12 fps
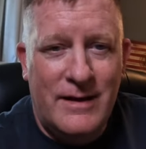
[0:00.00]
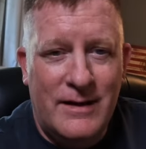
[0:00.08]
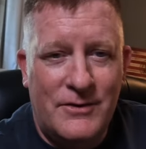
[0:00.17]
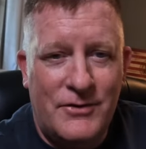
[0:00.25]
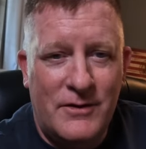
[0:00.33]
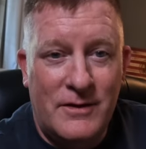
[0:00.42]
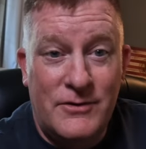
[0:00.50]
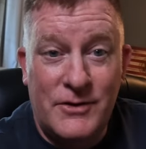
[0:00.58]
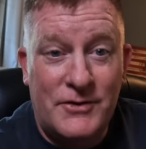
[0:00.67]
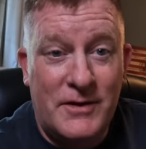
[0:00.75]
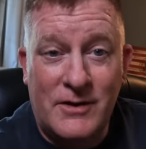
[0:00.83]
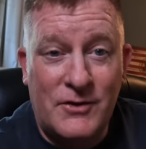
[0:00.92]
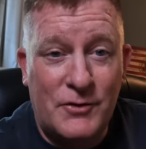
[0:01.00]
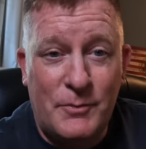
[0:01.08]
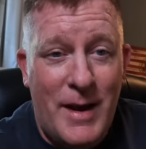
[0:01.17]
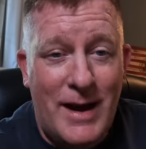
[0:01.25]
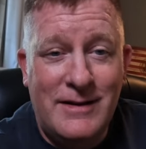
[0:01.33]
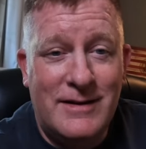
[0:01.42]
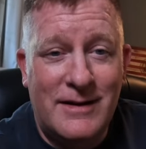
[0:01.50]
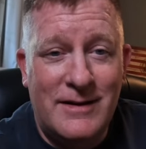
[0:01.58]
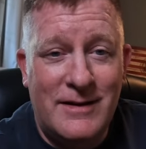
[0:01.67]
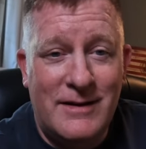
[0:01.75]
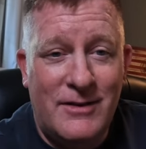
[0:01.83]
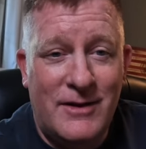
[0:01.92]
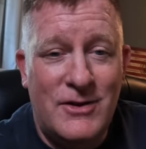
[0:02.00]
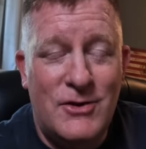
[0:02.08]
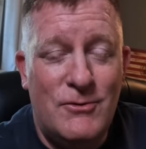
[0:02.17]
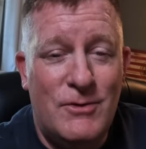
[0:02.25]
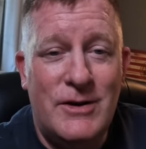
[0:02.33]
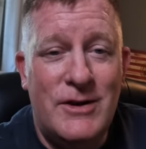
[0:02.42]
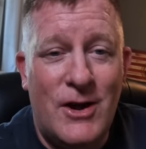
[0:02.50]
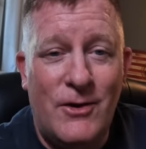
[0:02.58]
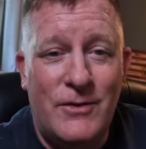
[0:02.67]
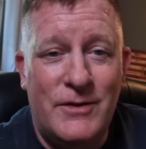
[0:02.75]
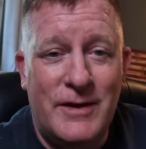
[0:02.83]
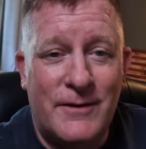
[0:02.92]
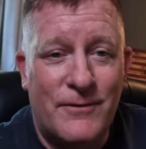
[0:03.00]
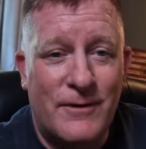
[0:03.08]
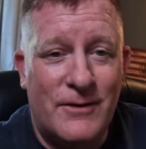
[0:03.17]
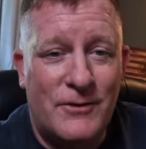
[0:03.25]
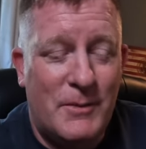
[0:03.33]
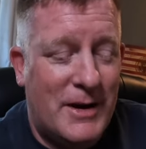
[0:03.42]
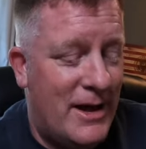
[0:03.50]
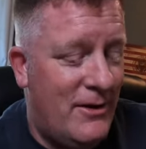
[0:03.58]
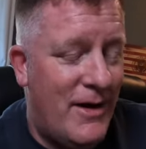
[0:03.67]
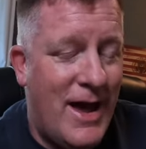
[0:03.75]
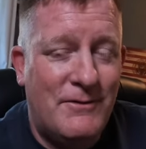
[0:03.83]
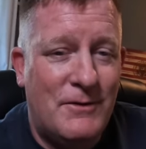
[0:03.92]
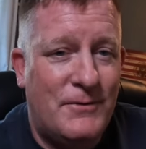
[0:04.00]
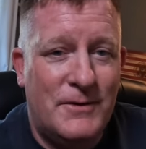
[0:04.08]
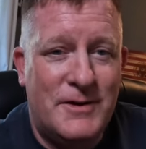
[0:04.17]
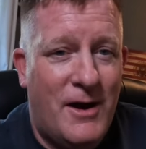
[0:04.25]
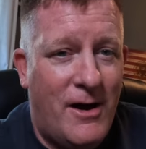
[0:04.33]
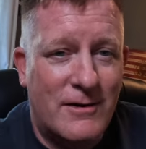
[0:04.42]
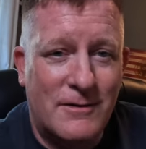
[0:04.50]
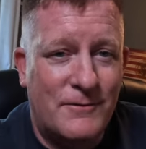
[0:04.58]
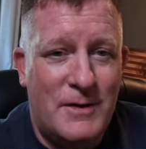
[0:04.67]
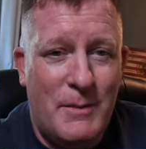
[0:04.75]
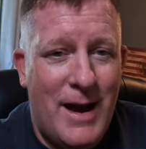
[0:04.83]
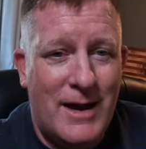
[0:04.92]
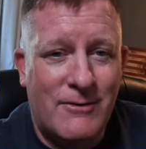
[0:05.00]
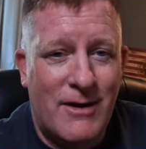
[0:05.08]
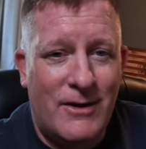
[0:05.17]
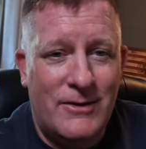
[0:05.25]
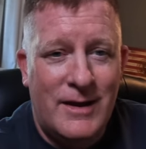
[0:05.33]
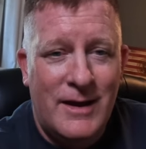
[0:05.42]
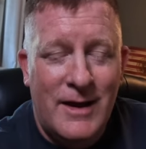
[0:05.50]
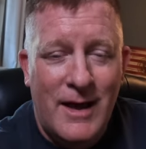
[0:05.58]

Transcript: It's just expected that you would know the difference, but I don't have a photography background.